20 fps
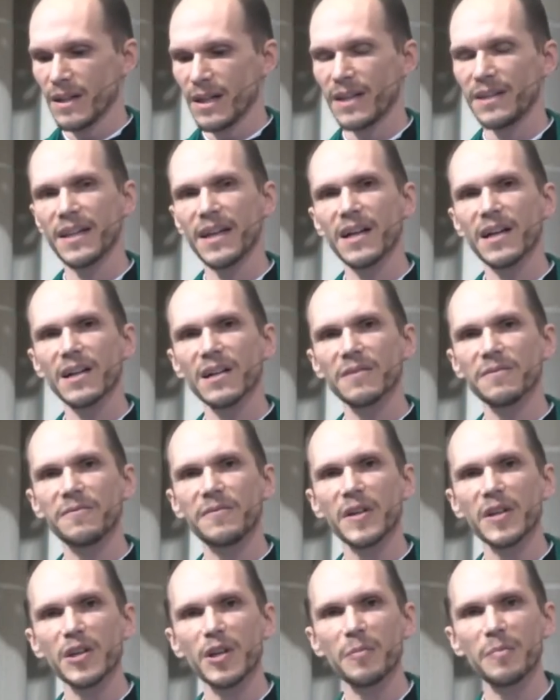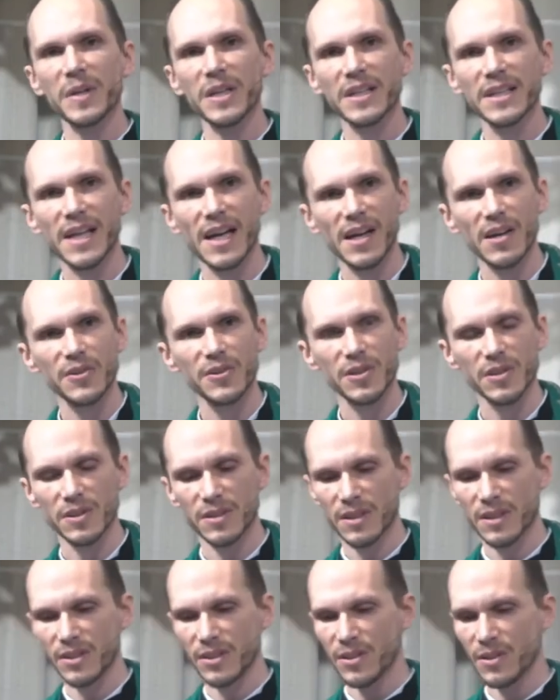And there, Philip
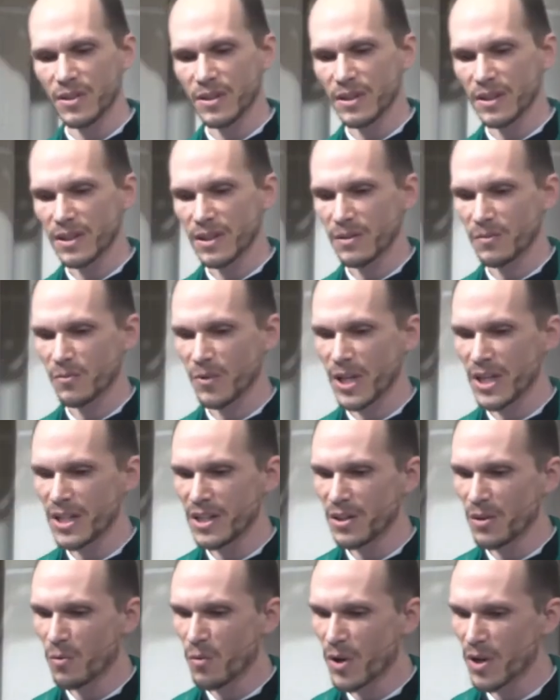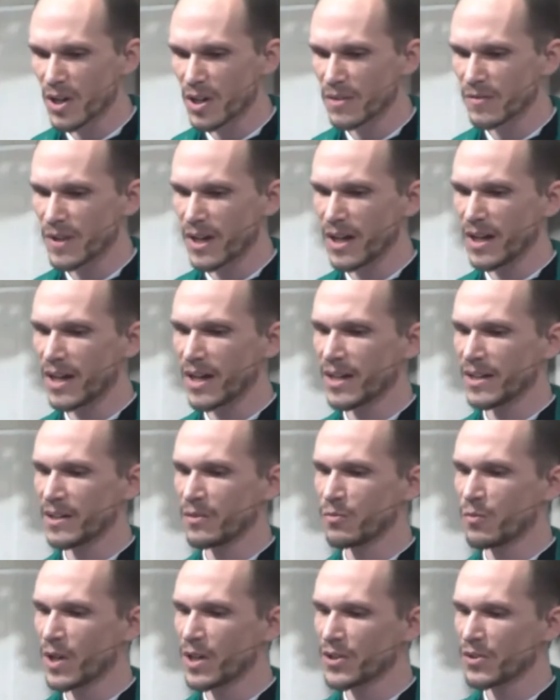encountered the eunuch reading the word of God
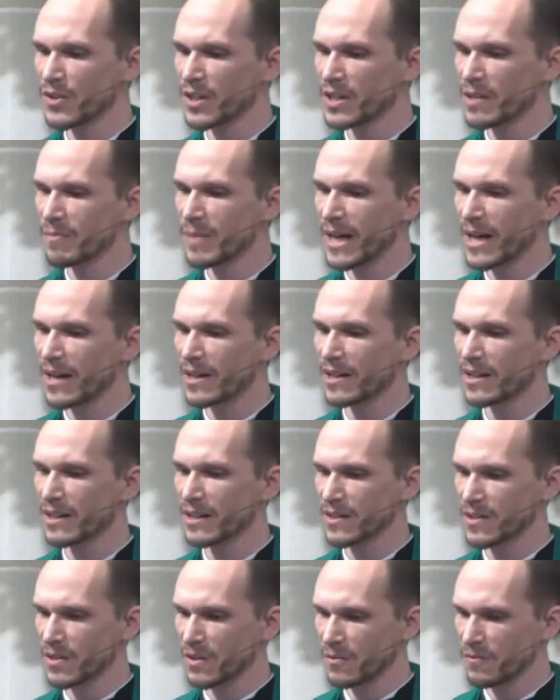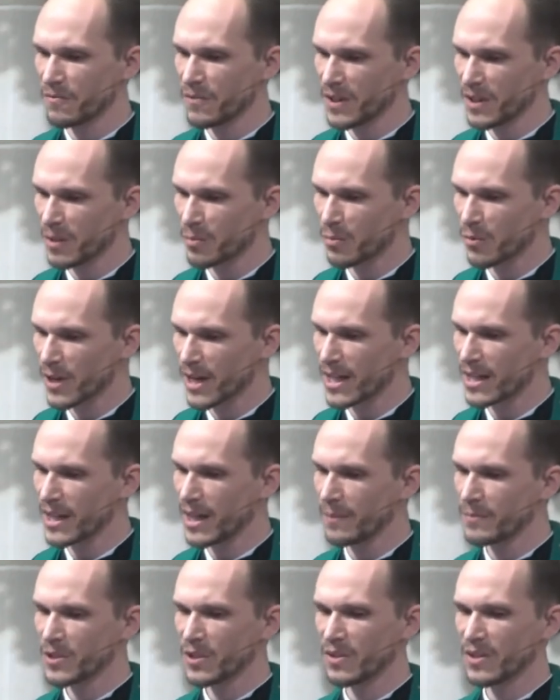and wondering about it. And so Philip ran
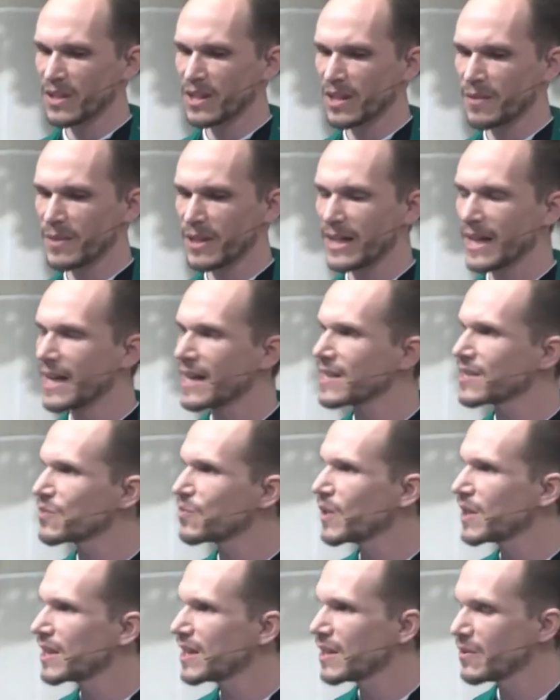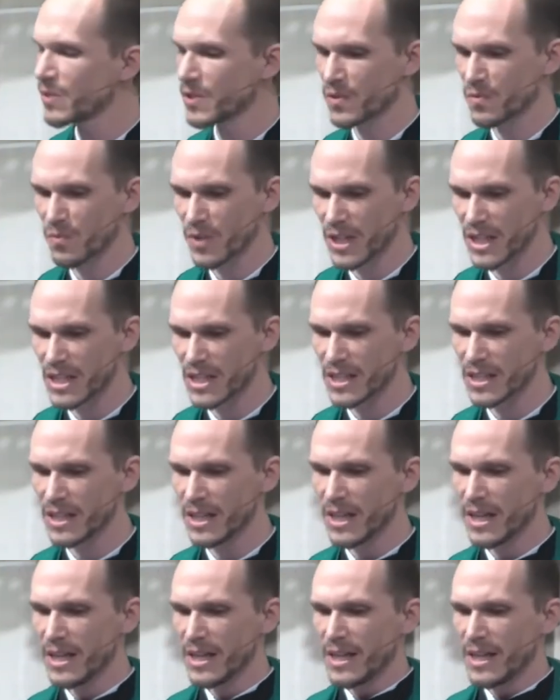up to him and asked what he was reading.